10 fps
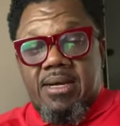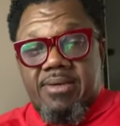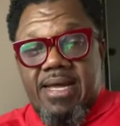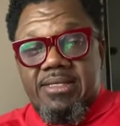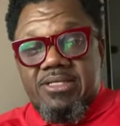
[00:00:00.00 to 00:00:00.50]

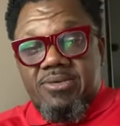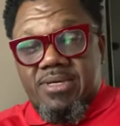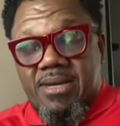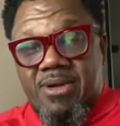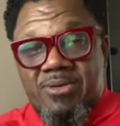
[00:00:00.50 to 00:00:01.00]
All right,
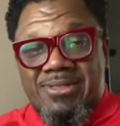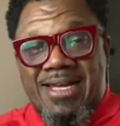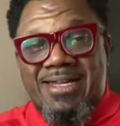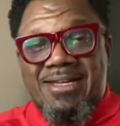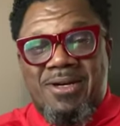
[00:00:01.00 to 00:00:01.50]
so come
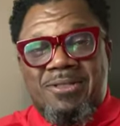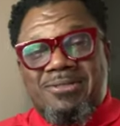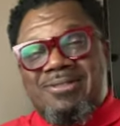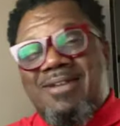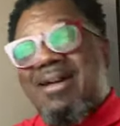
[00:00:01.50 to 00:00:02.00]
on, there you
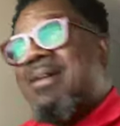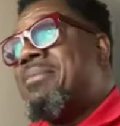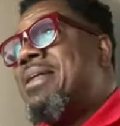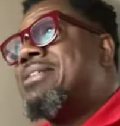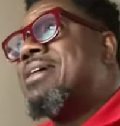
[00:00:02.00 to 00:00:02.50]
go. All
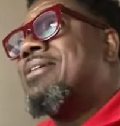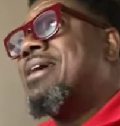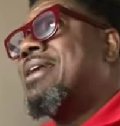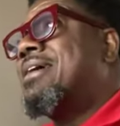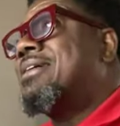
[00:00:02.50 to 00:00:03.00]
right, I'm gonna let
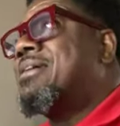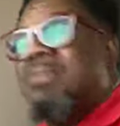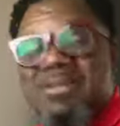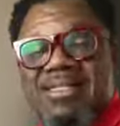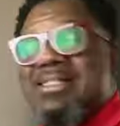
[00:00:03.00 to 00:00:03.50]
y'all get here.
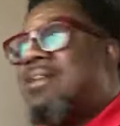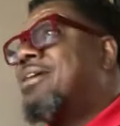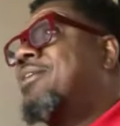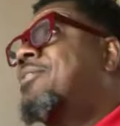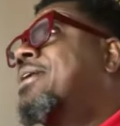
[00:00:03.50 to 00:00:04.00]
Come on, let
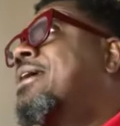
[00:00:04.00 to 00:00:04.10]
y'all get